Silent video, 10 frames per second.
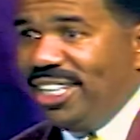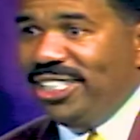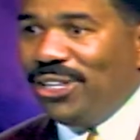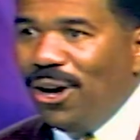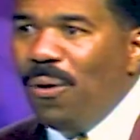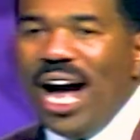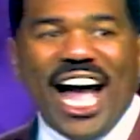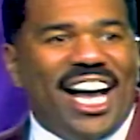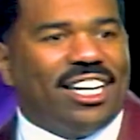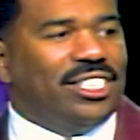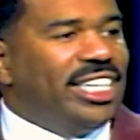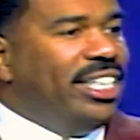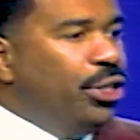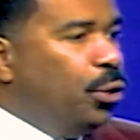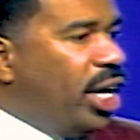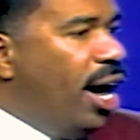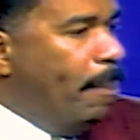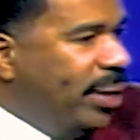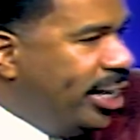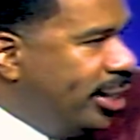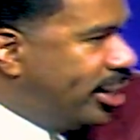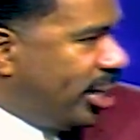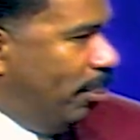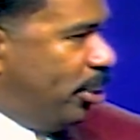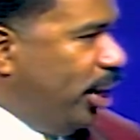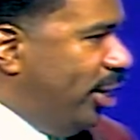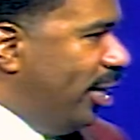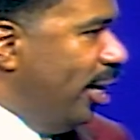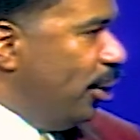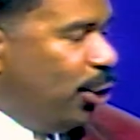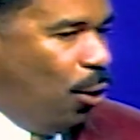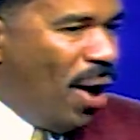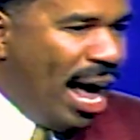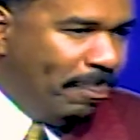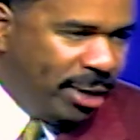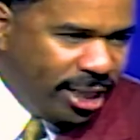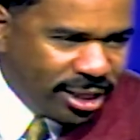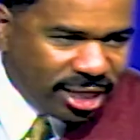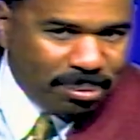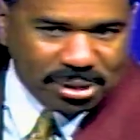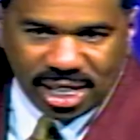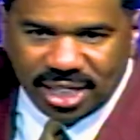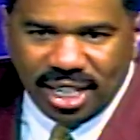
You know why? Because that new car means something to you. You know why it means something to you?